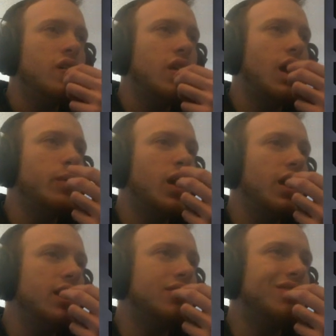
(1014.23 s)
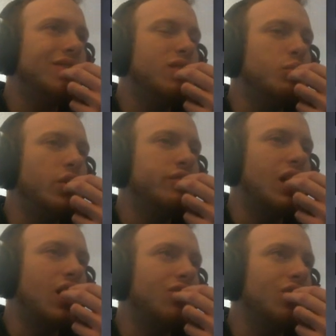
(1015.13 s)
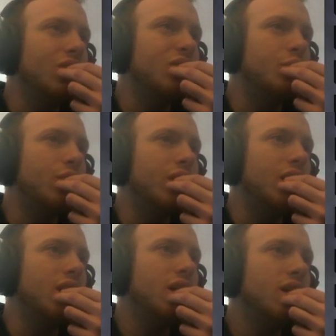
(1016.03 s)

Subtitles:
Yeah, I mean, our hand is just a bluff catcher at this point.